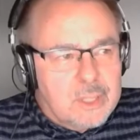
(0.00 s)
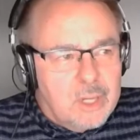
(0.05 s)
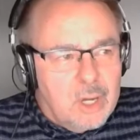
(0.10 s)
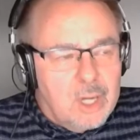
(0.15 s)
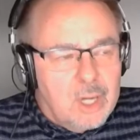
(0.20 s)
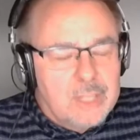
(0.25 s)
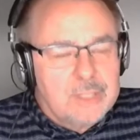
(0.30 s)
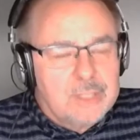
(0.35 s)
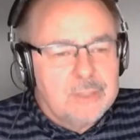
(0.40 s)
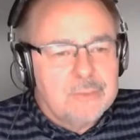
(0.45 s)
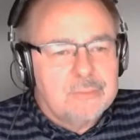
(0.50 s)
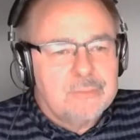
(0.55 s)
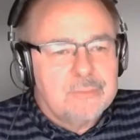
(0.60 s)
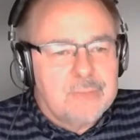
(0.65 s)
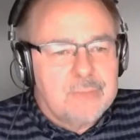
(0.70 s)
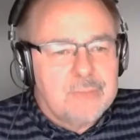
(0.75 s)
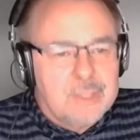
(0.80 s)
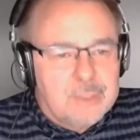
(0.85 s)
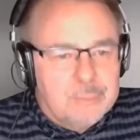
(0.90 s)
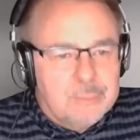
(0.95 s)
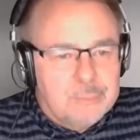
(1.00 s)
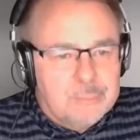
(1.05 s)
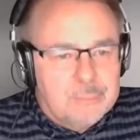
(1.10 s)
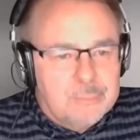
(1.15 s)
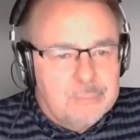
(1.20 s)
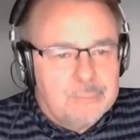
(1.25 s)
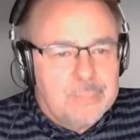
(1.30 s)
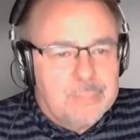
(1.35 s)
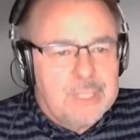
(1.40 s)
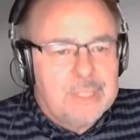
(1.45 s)
kind of
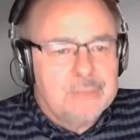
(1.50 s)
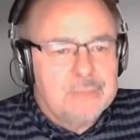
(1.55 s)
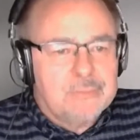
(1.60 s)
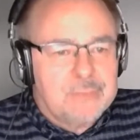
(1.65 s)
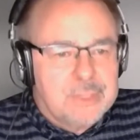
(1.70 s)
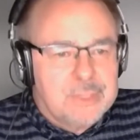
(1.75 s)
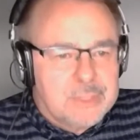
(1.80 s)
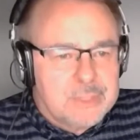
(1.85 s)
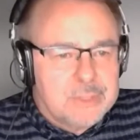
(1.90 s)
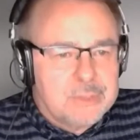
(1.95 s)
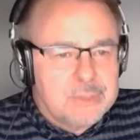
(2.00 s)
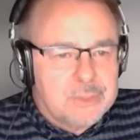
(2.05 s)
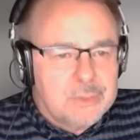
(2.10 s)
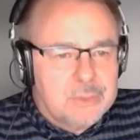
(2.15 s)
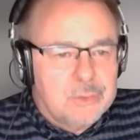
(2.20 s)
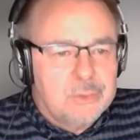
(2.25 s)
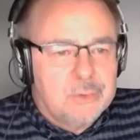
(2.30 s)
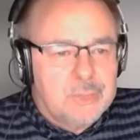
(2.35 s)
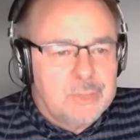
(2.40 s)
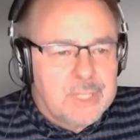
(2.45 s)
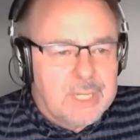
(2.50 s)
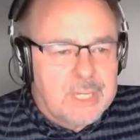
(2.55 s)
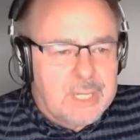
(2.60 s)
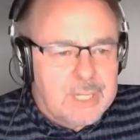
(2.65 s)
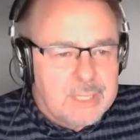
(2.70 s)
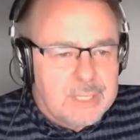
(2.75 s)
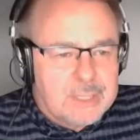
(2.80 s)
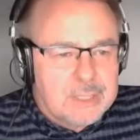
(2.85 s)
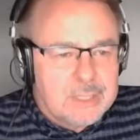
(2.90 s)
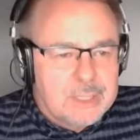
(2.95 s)
benefits do you
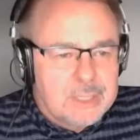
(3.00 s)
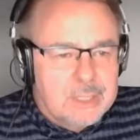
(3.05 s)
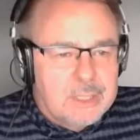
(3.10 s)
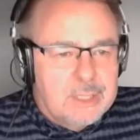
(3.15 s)
get